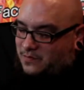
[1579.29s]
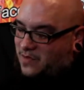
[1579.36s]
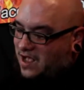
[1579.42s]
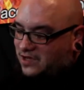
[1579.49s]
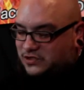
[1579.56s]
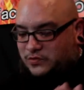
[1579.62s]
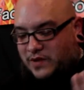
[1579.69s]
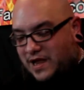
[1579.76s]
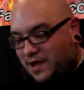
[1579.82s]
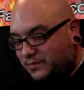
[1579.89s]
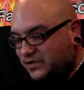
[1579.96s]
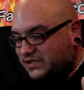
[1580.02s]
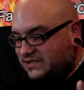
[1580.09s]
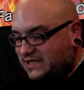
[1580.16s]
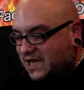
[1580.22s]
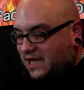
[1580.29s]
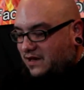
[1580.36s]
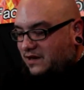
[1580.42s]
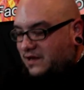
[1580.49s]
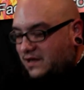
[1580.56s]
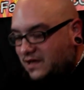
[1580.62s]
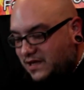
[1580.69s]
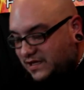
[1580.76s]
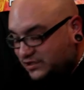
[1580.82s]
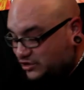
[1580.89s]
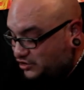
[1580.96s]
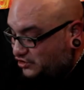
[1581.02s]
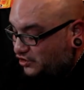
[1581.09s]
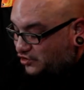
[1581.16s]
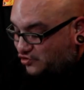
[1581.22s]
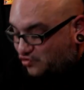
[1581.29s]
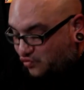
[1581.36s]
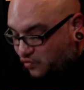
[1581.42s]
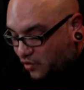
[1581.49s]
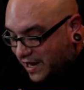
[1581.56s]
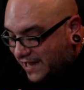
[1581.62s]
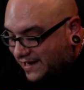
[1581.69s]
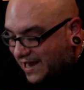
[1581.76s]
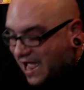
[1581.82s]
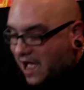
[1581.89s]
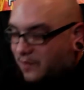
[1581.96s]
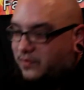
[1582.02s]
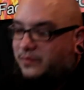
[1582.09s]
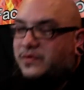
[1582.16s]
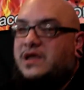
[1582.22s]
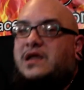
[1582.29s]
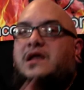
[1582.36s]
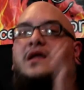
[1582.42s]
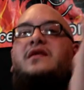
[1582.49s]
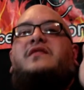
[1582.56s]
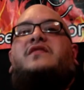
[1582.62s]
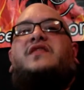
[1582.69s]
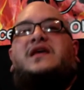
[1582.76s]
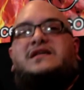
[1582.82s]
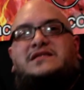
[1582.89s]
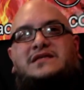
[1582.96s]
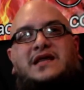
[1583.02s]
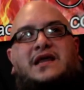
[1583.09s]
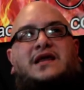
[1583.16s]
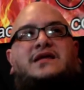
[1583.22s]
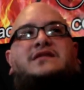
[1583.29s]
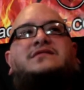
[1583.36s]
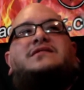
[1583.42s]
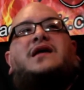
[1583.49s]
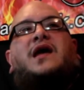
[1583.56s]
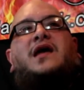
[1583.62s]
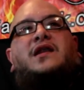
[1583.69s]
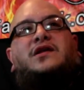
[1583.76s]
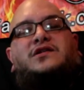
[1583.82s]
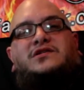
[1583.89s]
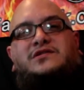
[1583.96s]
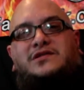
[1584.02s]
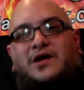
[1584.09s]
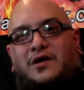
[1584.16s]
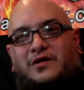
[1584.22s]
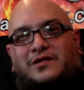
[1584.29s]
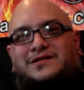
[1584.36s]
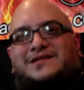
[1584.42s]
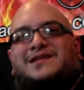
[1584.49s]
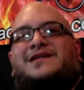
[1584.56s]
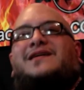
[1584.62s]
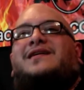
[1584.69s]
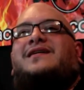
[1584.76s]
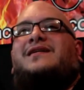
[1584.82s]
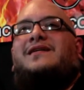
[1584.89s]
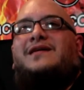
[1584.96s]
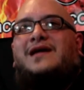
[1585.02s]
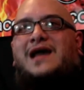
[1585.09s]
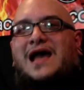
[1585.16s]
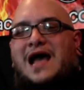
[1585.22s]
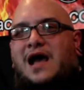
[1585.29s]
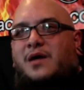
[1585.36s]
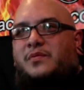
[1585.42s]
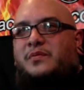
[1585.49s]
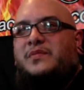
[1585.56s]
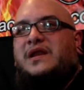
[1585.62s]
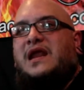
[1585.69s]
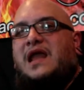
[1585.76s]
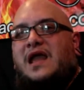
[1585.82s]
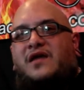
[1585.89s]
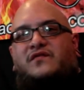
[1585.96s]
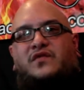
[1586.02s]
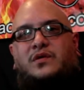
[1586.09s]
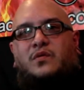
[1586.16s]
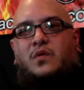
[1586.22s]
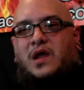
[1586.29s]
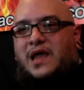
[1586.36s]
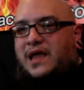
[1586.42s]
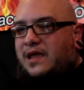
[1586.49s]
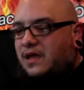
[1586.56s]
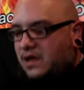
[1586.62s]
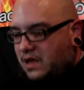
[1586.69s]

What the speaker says: Miles away. I'm just saying. This is a great album. This is an adult album in every way.